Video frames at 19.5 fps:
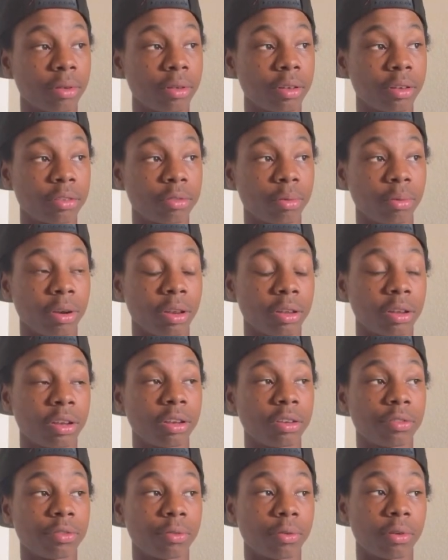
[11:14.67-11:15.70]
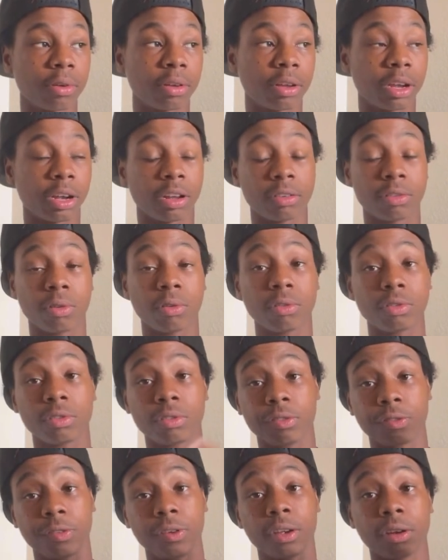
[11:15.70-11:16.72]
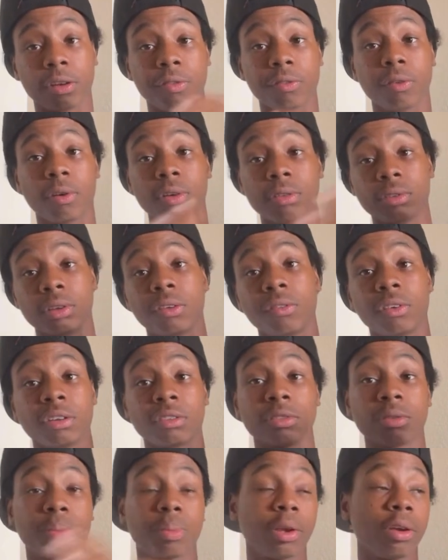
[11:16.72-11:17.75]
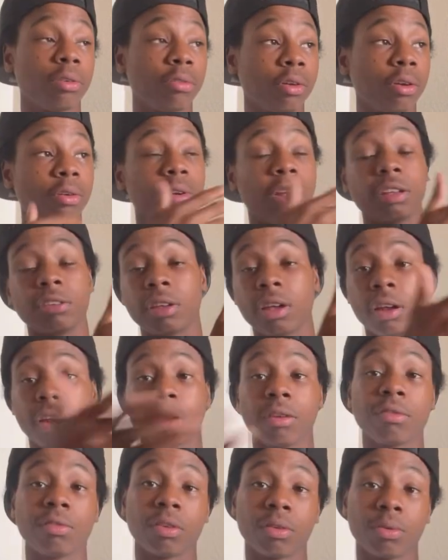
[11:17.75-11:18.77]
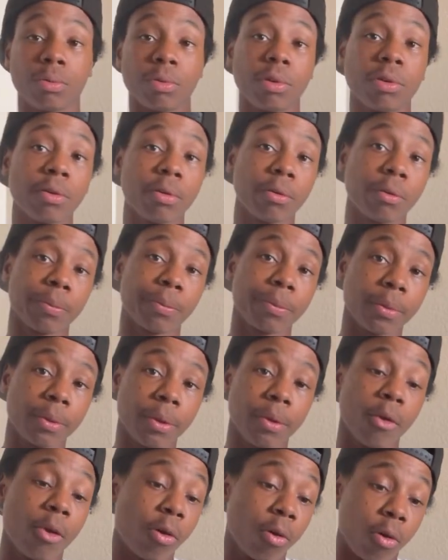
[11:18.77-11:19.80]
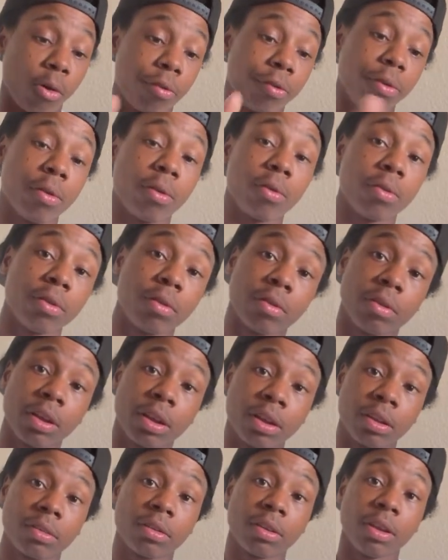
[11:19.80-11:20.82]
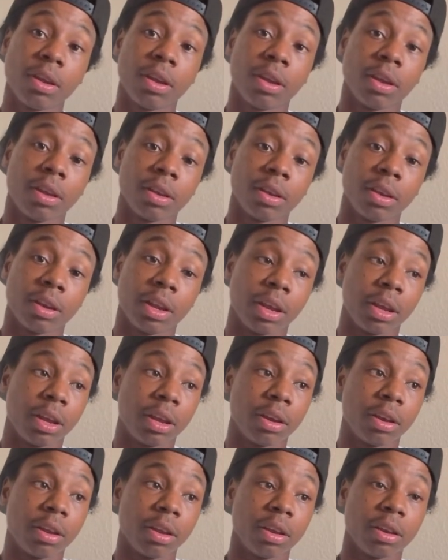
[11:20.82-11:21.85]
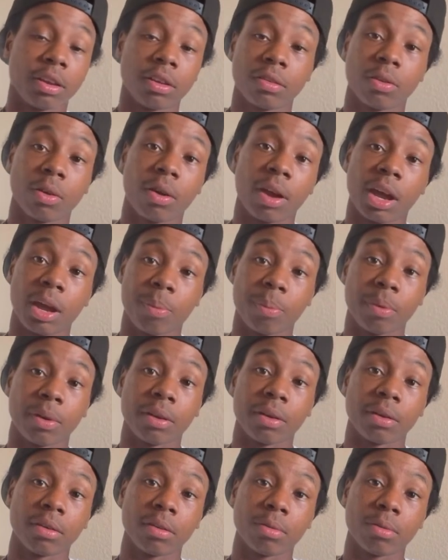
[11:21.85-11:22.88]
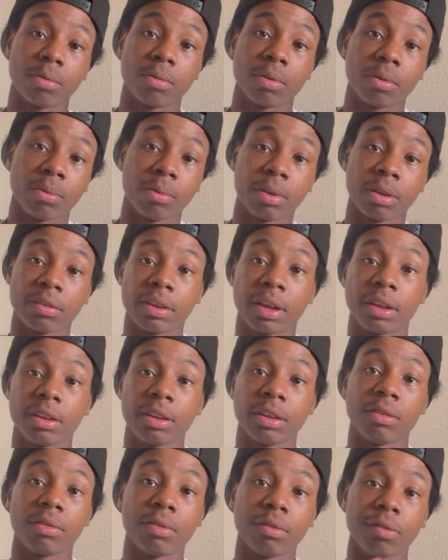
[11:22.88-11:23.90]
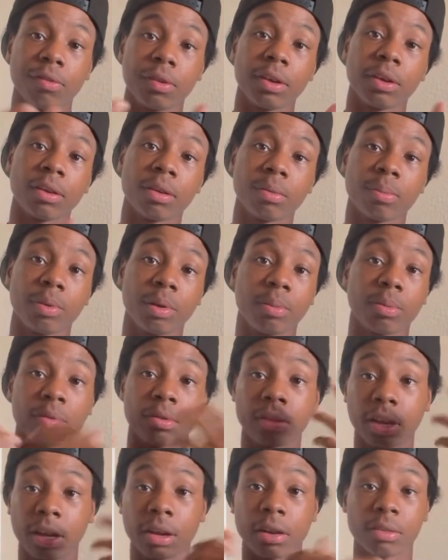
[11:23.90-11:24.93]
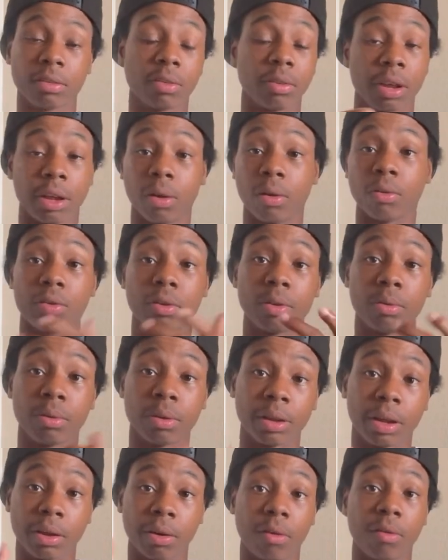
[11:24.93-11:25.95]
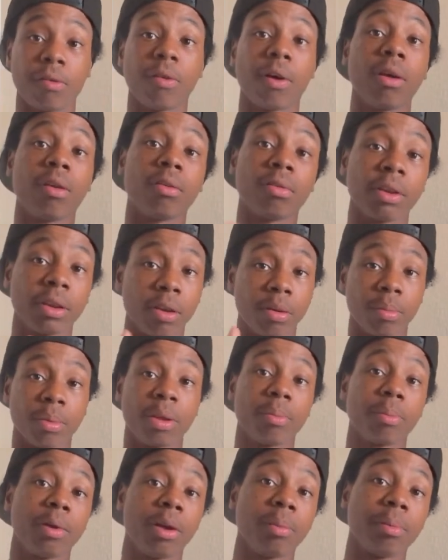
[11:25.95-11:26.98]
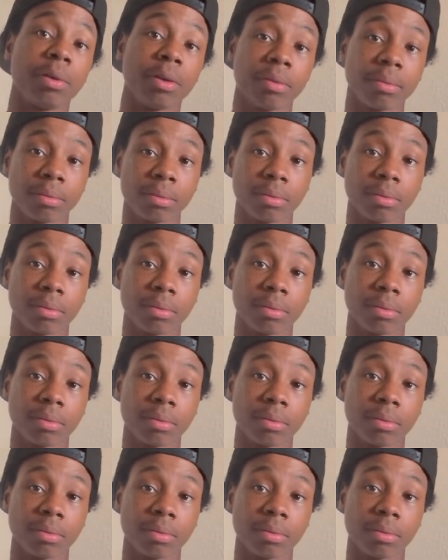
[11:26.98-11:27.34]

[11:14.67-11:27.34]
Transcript: That's what he lives for. Like I told you, fear, false evidence appear around. That's how they run the world. Well, if you don't do this, then this gonna happen what does that lead to? Fear. People scared, so they gonna do it. They gonna follow. They gonna be a puppet.